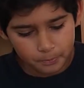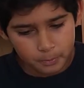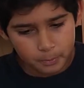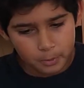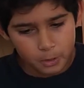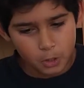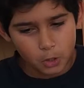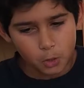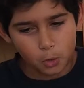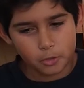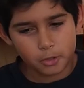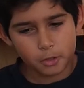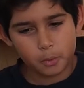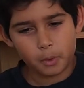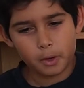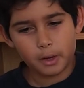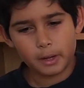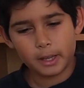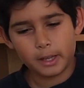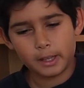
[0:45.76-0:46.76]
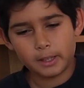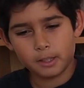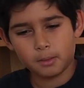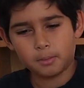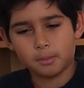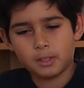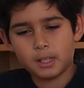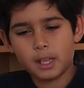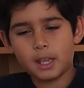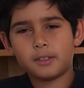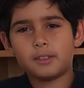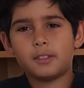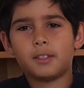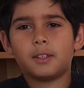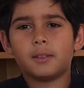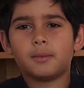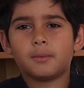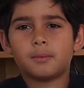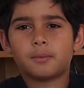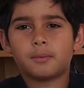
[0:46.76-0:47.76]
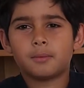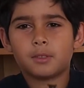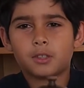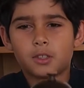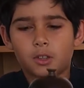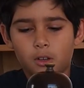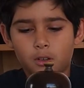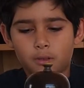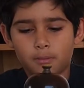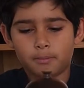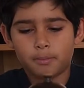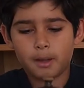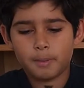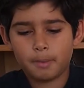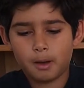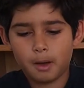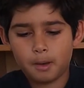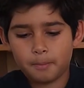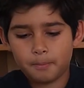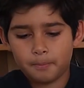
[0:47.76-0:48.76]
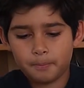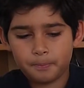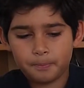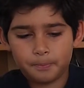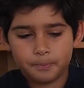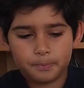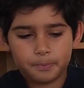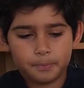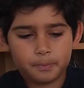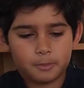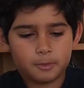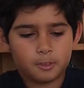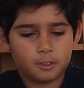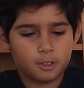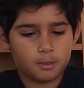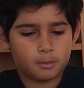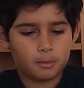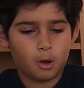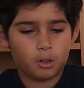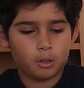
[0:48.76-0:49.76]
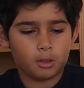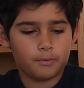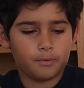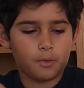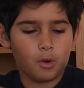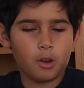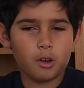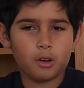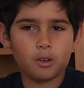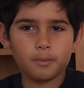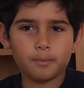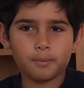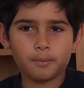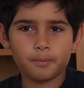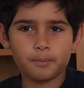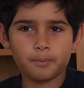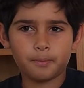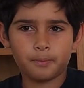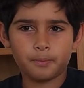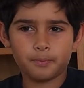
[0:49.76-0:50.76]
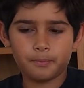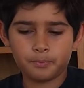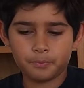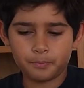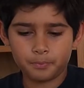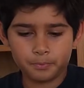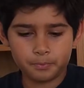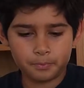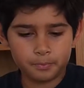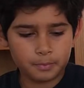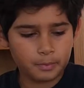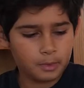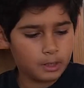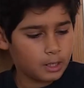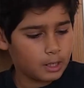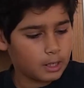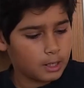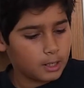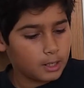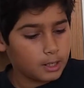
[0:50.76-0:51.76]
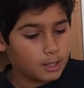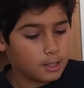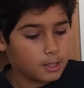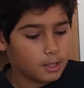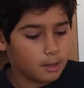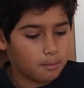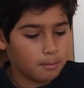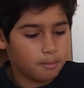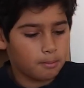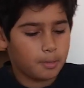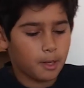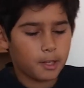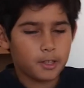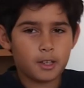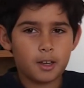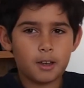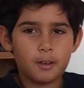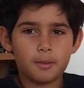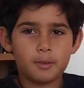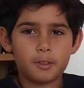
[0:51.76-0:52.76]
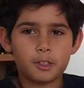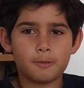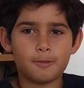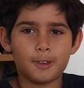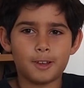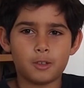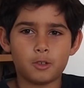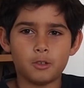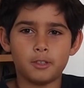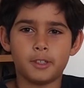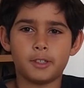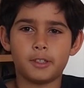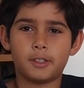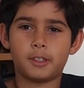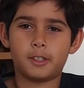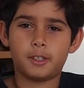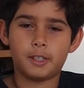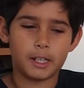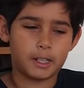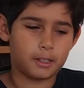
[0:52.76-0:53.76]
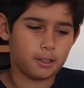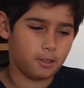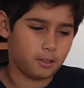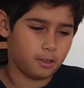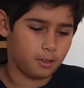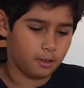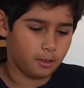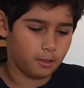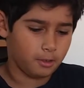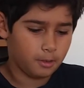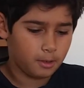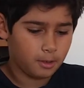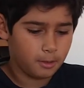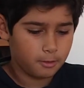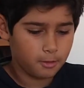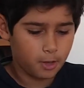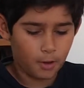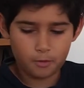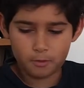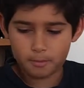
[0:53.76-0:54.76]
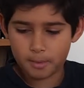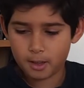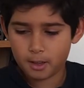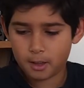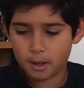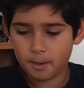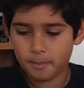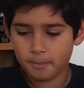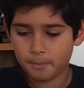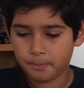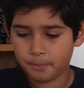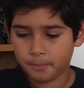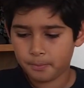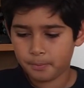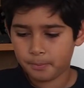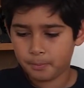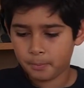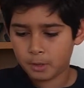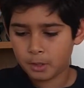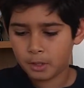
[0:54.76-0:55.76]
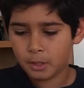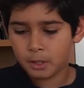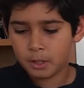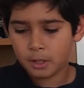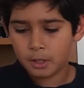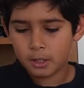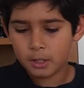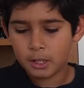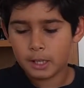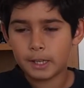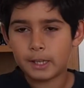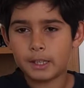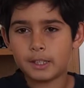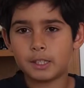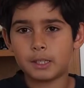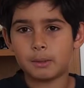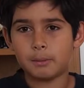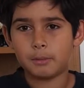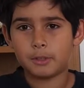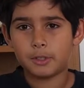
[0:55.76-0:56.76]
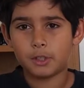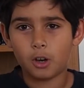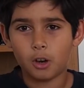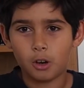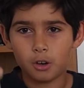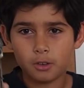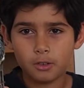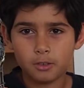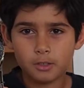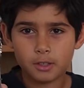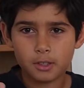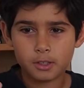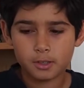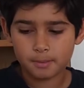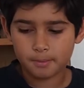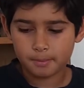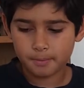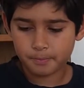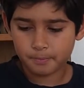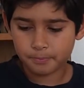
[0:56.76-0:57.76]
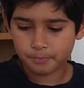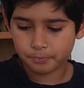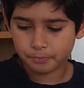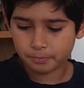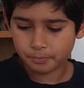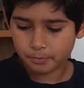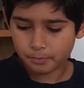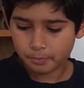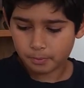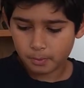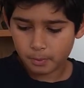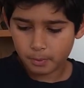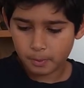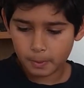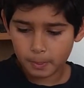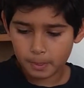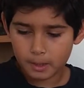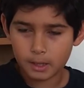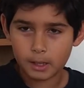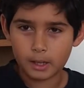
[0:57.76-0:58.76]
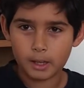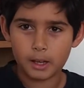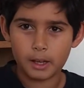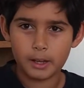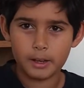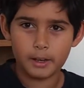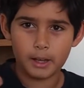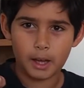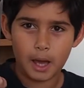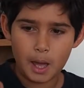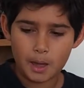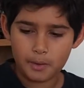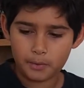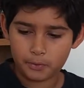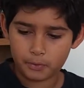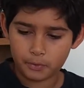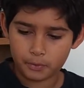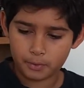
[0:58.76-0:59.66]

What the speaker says: You also want to get some seasoning, salt and pepper, some olive oil, some butter to make sure it doesn't stick to the jaffle maker, some tongs, a knife,